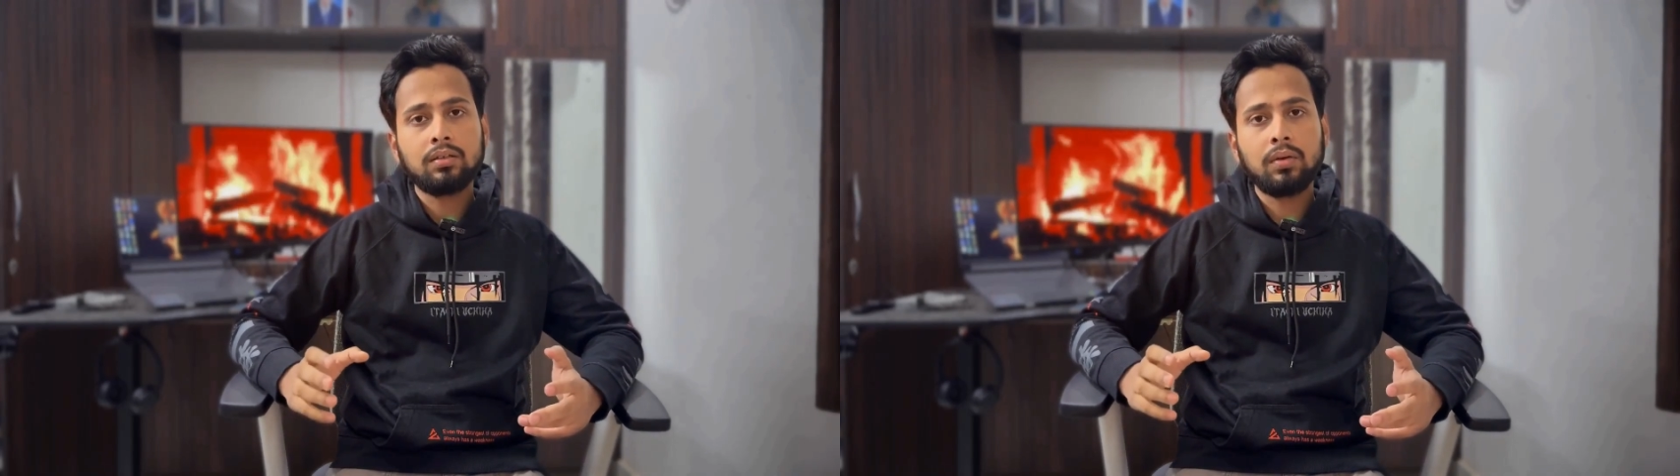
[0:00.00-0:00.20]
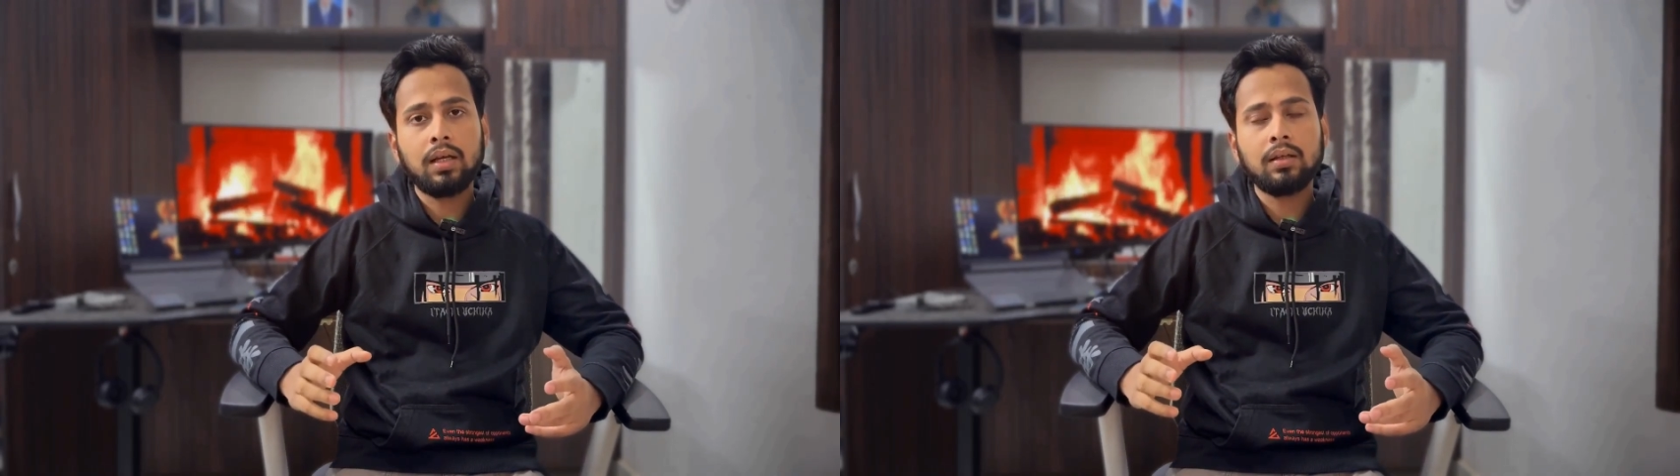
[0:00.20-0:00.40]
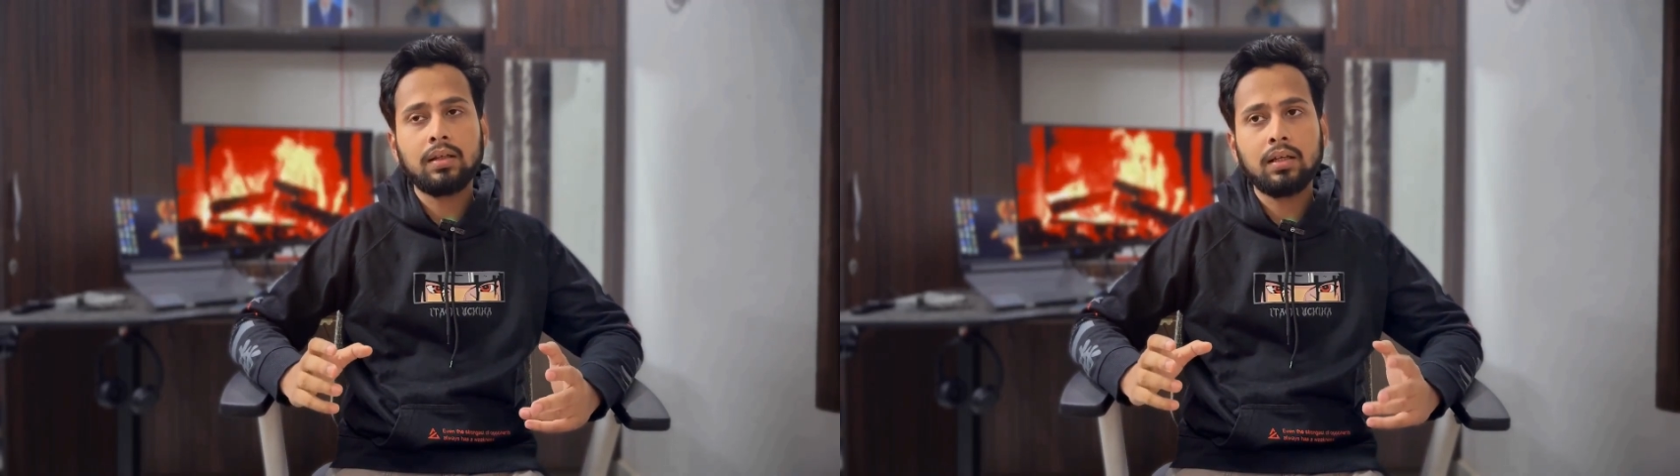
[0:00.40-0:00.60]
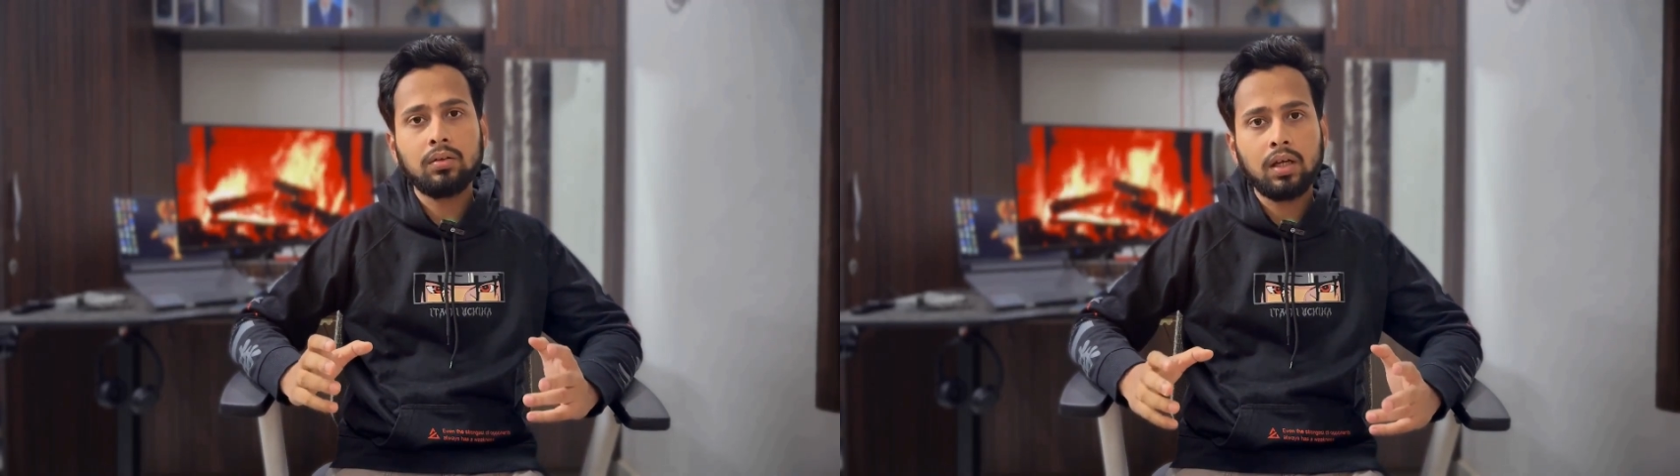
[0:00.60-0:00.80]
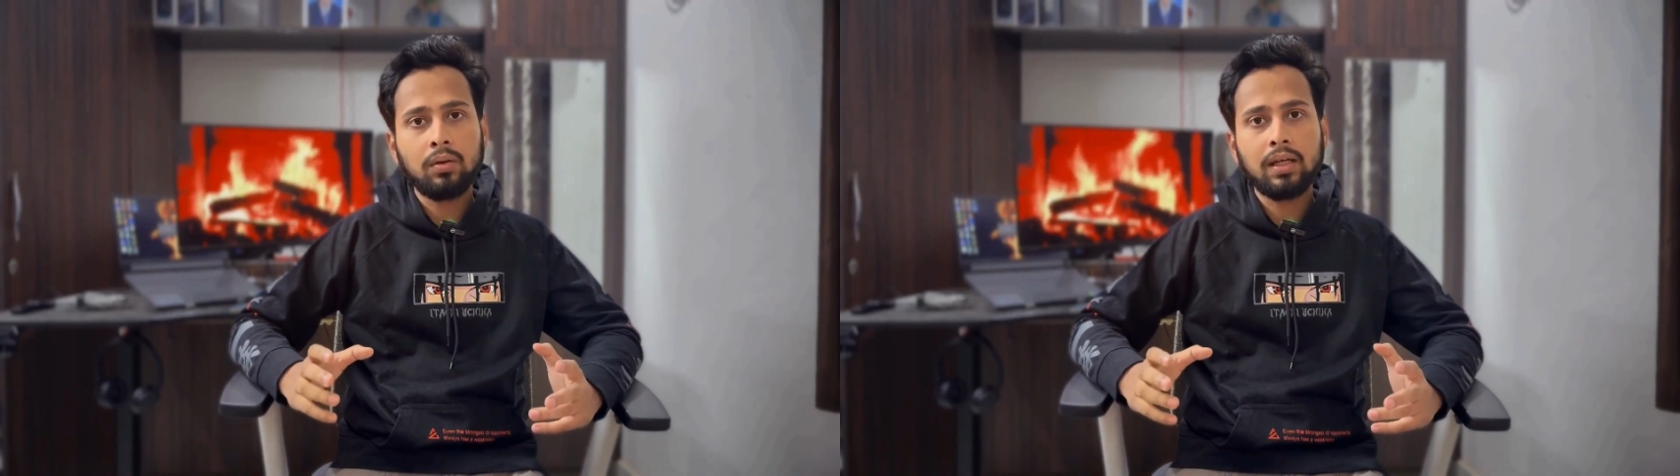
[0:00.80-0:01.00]
rather than
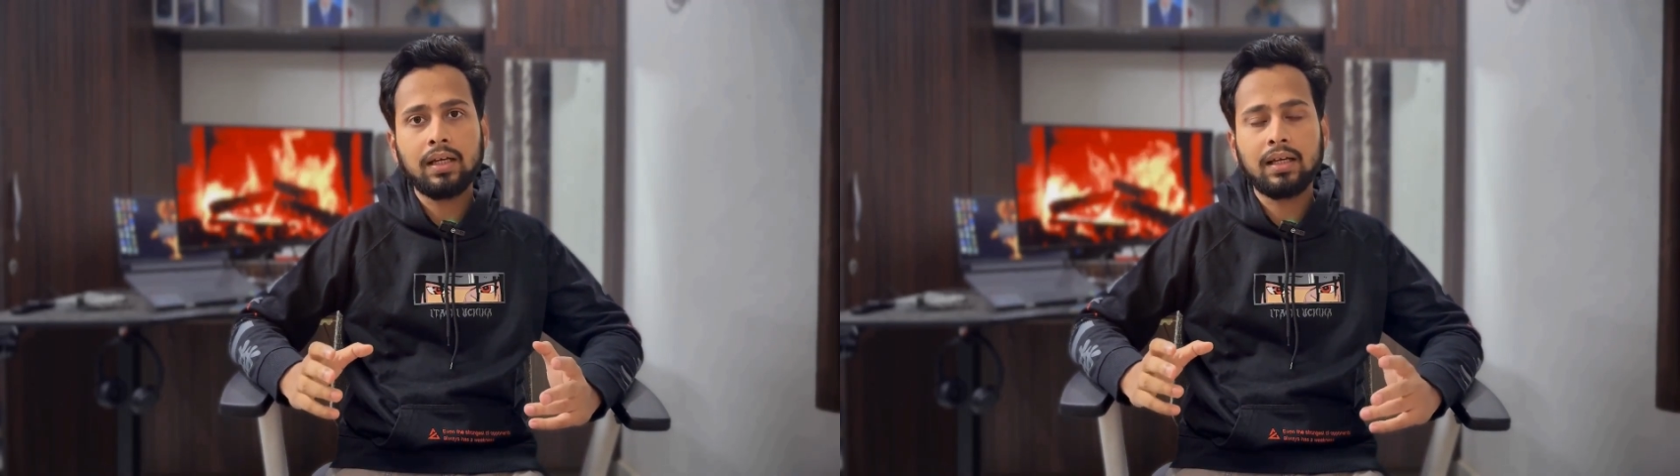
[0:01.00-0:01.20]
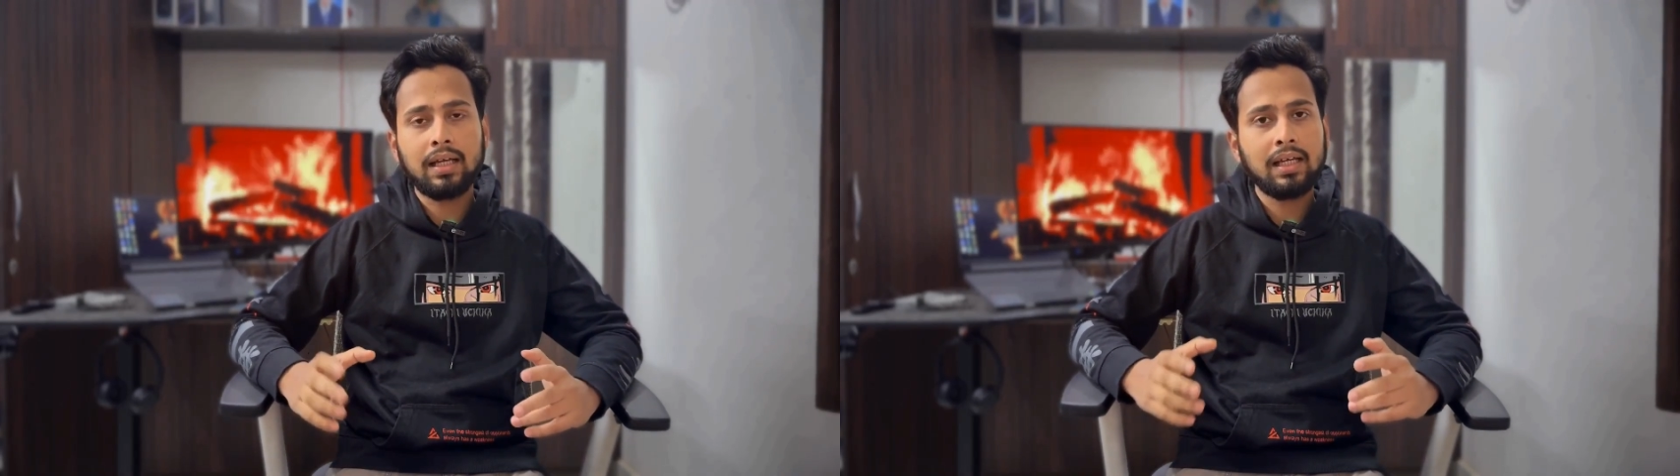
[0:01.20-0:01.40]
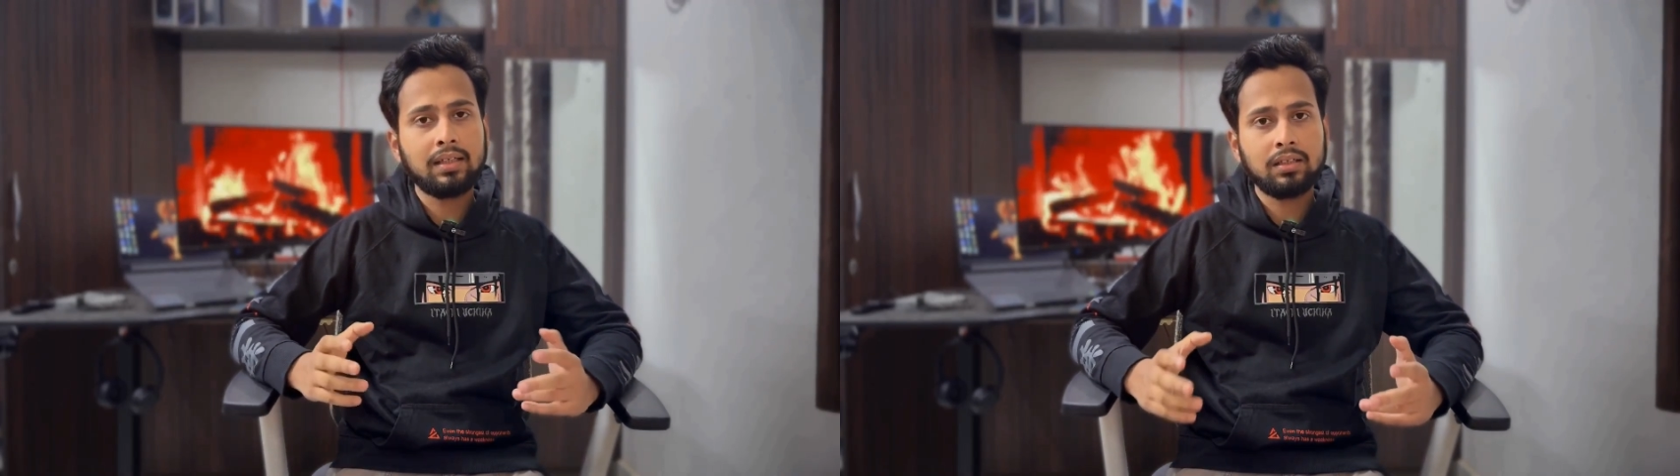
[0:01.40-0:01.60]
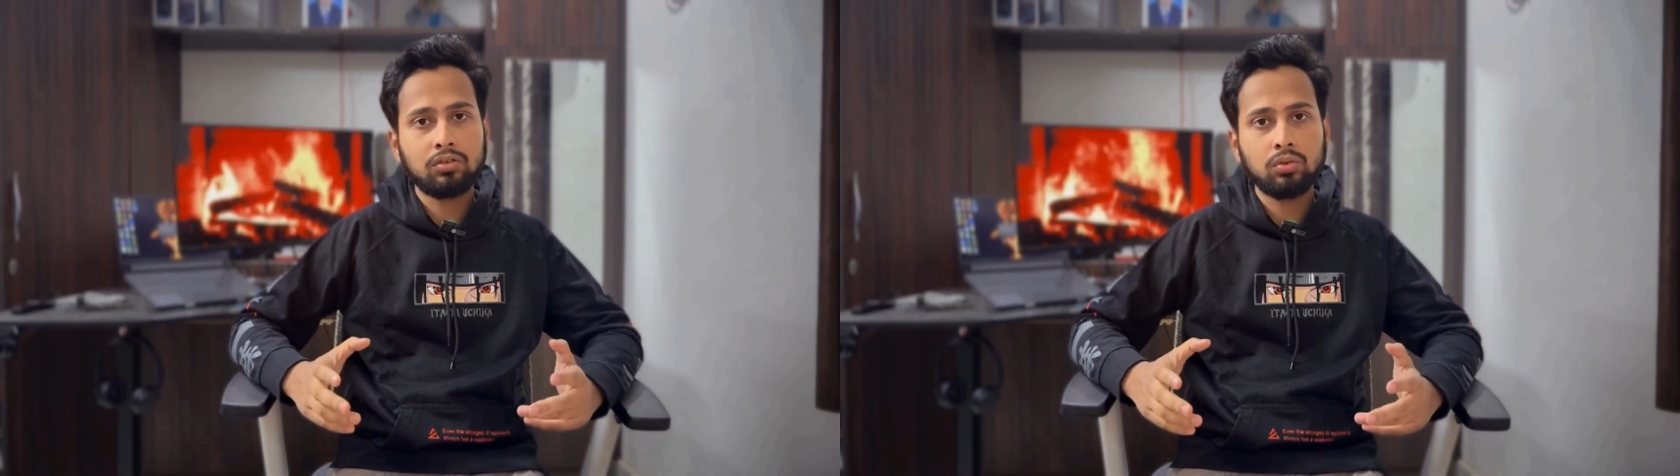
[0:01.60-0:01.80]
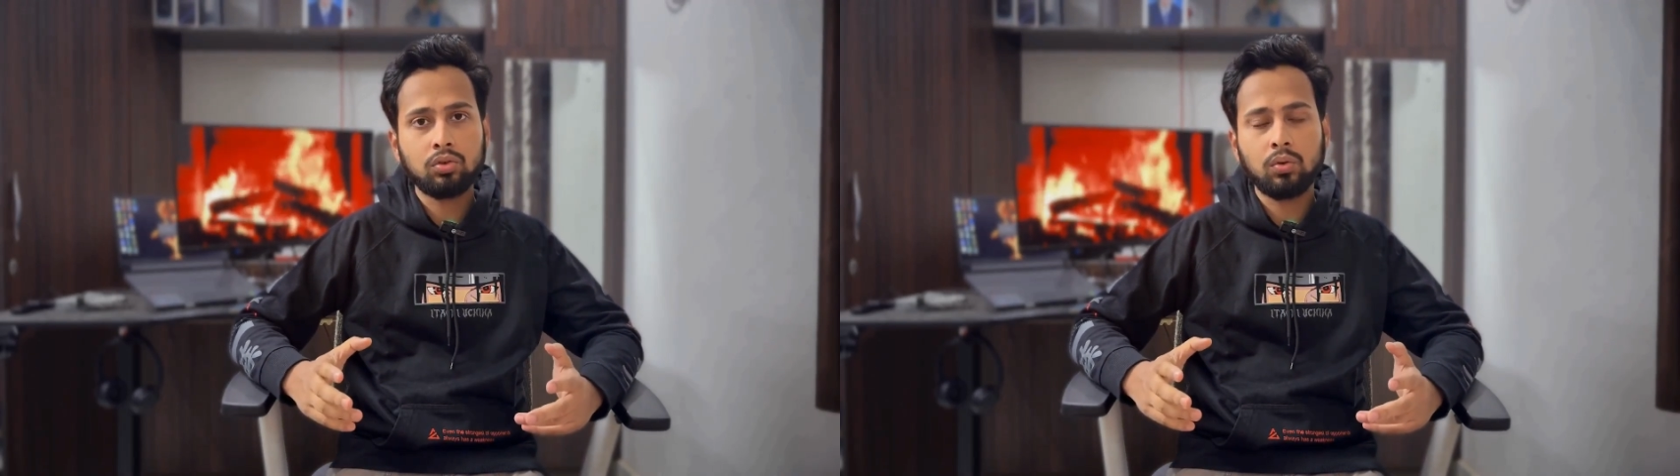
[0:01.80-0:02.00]
drowning in endless
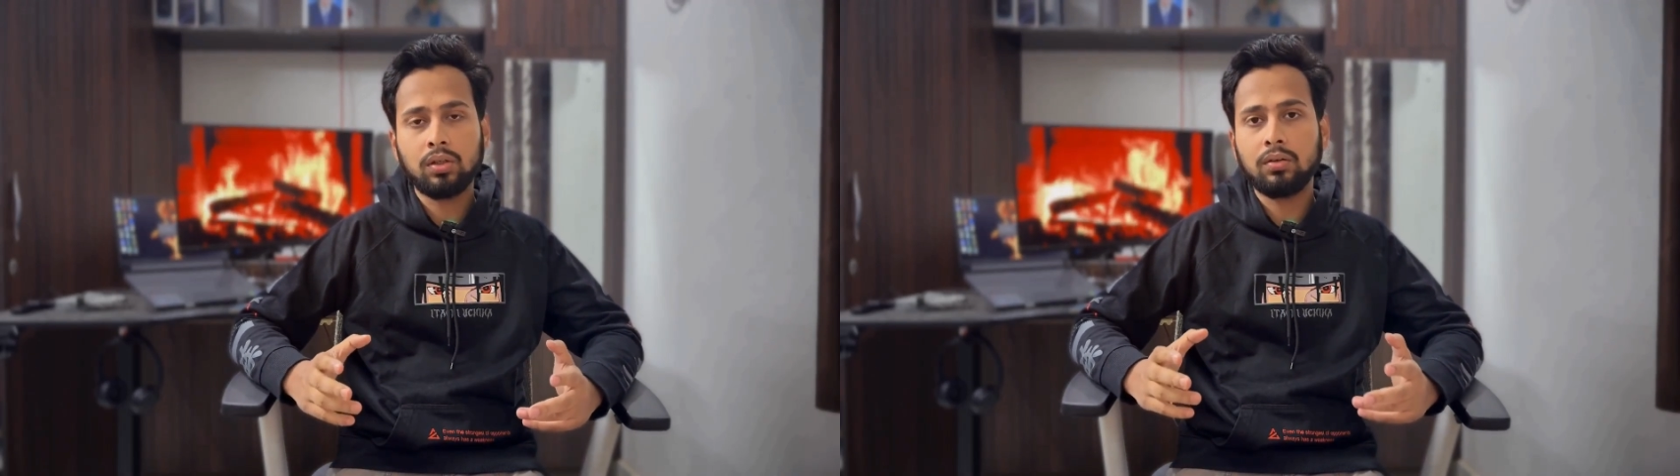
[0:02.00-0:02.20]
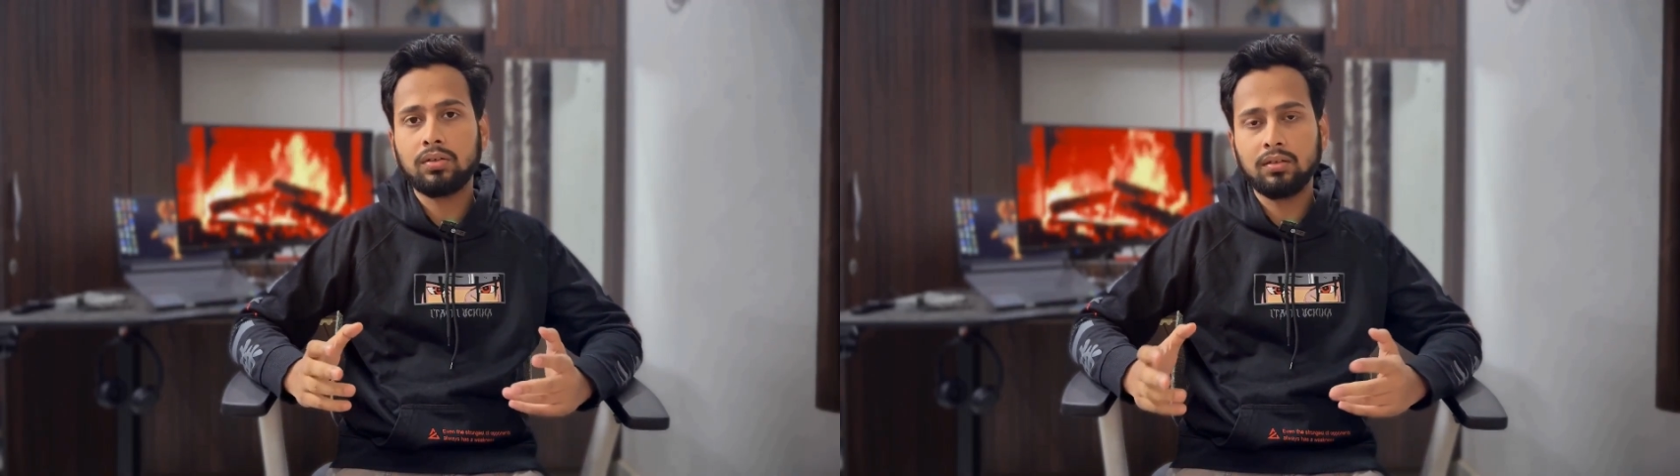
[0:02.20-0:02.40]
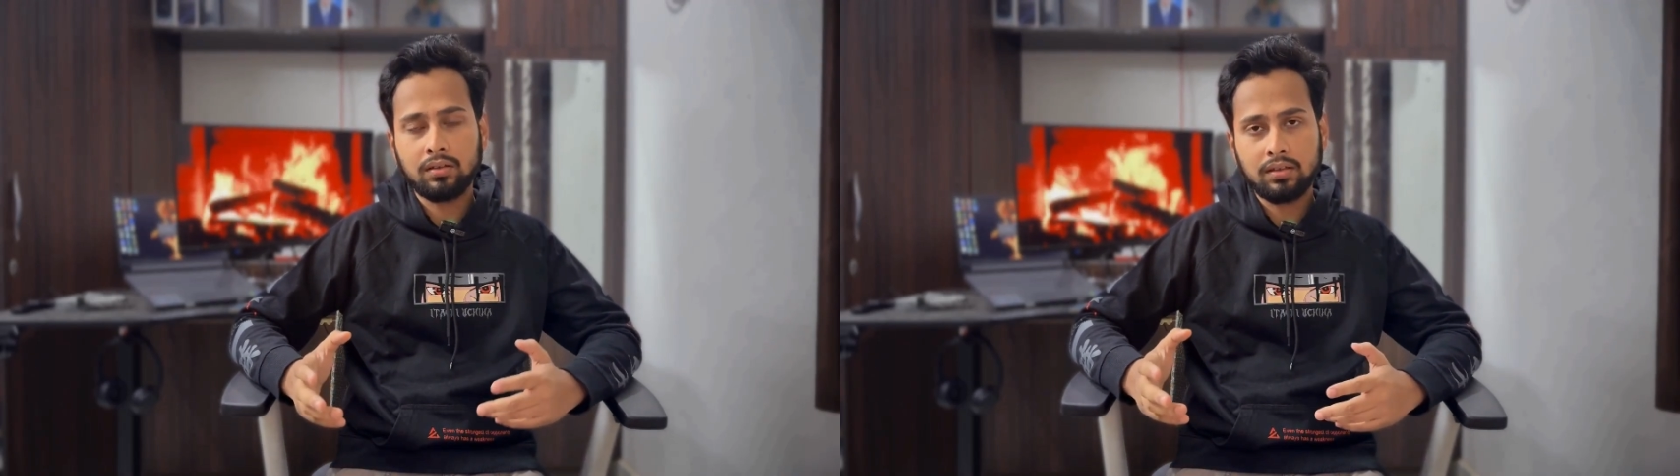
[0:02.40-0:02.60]
tutorials.